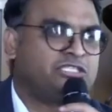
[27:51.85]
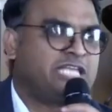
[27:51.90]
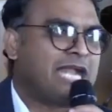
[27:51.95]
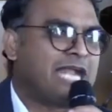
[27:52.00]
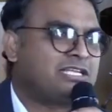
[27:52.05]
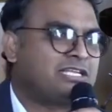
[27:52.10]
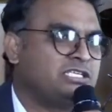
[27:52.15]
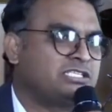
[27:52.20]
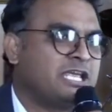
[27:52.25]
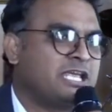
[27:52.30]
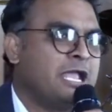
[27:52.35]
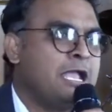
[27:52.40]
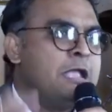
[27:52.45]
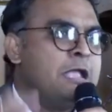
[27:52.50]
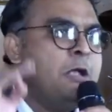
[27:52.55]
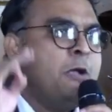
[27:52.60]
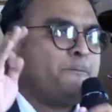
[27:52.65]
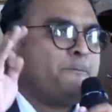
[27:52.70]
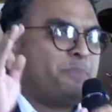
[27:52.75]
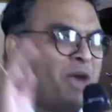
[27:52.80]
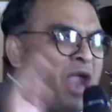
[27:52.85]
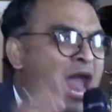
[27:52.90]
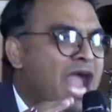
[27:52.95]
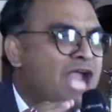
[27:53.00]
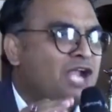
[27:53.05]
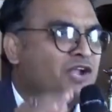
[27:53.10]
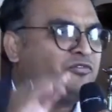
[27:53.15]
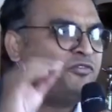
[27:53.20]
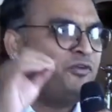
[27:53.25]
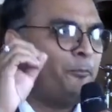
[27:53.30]
That is a
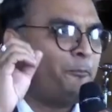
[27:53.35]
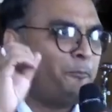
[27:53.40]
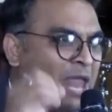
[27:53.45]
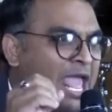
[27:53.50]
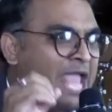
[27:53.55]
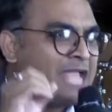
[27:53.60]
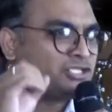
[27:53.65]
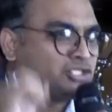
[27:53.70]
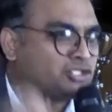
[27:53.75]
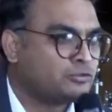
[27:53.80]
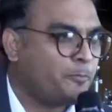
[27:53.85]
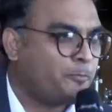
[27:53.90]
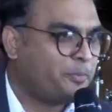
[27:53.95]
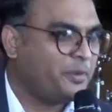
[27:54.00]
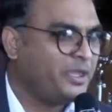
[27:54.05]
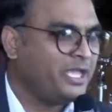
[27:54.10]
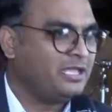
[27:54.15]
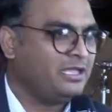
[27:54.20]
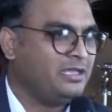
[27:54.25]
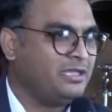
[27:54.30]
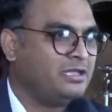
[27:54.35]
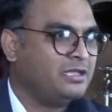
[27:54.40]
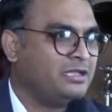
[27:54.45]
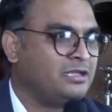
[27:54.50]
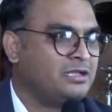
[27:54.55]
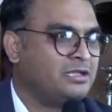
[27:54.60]
prideful place to be.